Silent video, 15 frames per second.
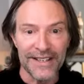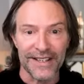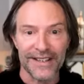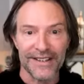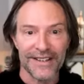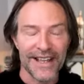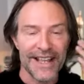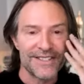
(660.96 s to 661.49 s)

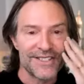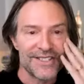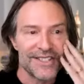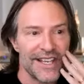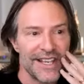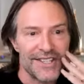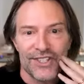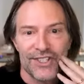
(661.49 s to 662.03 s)
it.
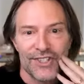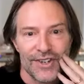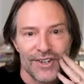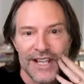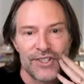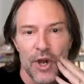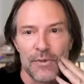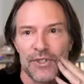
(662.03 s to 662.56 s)

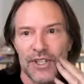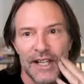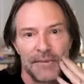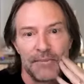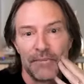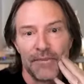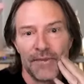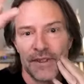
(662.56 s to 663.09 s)
It's almost like
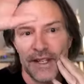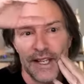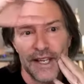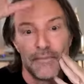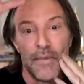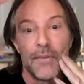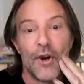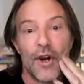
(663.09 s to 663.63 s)

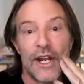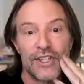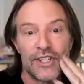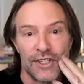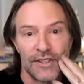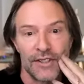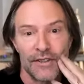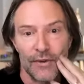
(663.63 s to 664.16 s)
a
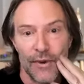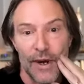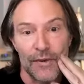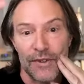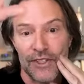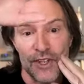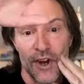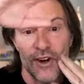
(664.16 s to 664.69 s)
murmuration, right?
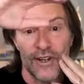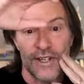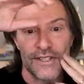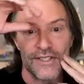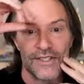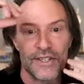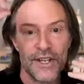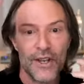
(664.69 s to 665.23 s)
With
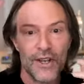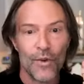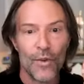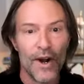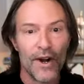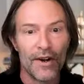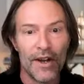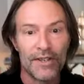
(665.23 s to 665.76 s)
starlings,
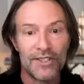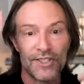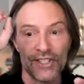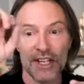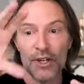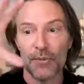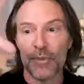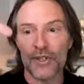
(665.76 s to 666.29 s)
where a
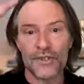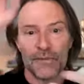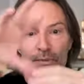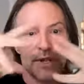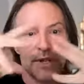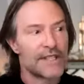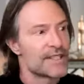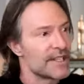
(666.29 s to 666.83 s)
single person
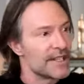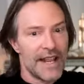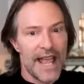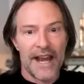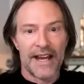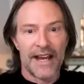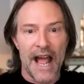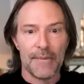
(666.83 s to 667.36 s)
breathes and
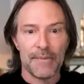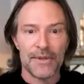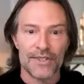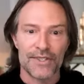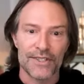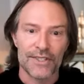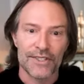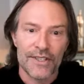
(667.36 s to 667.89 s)
it
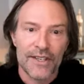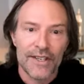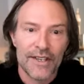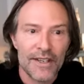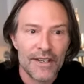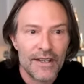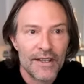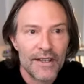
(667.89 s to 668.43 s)
happens
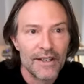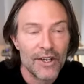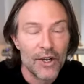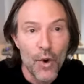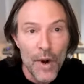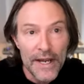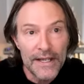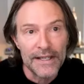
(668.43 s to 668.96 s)

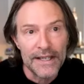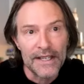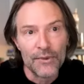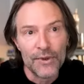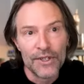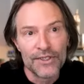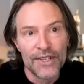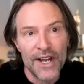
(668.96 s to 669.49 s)
quickly in
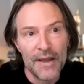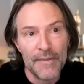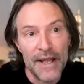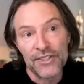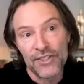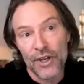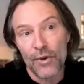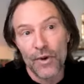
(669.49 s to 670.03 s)
real time.
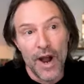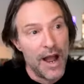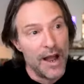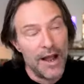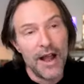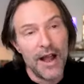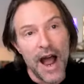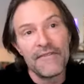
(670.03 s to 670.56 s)
And so
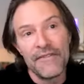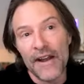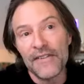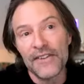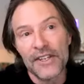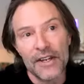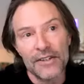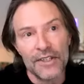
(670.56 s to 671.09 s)
I've
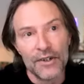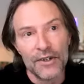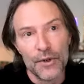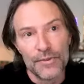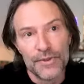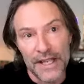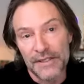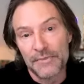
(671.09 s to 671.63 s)
conducted
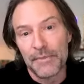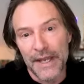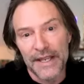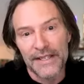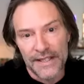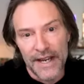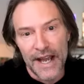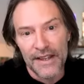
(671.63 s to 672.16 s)
groups as big
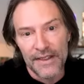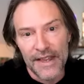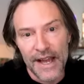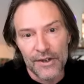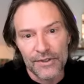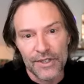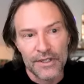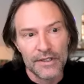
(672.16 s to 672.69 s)
as
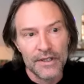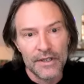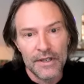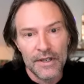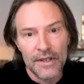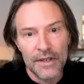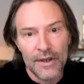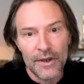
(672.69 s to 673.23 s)
9,000,
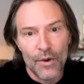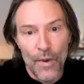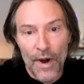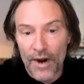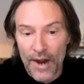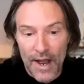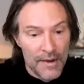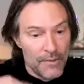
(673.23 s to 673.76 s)

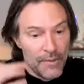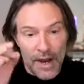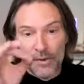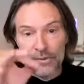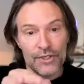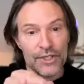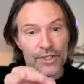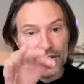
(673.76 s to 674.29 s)
where I
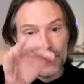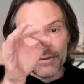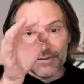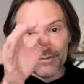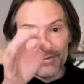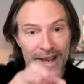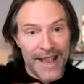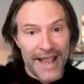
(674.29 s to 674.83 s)
was just,
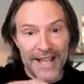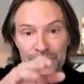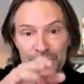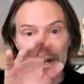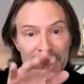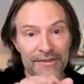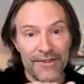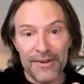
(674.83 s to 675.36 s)
my hands
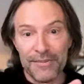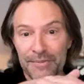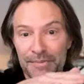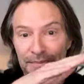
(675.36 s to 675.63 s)
were never,